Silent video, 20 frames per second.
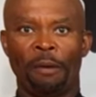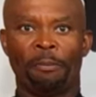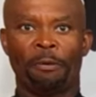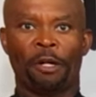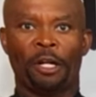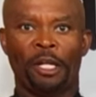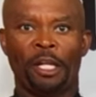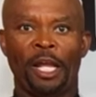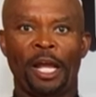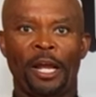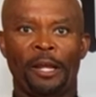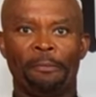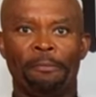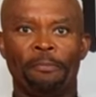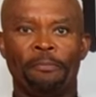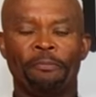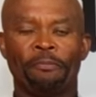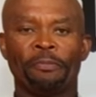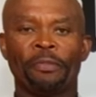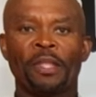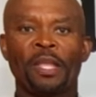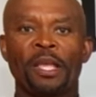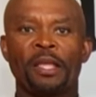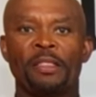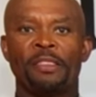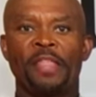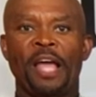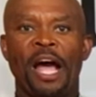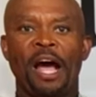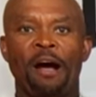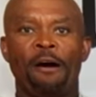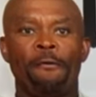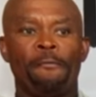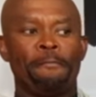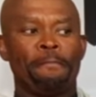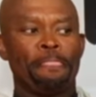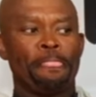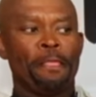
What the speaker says: up a climb. Now,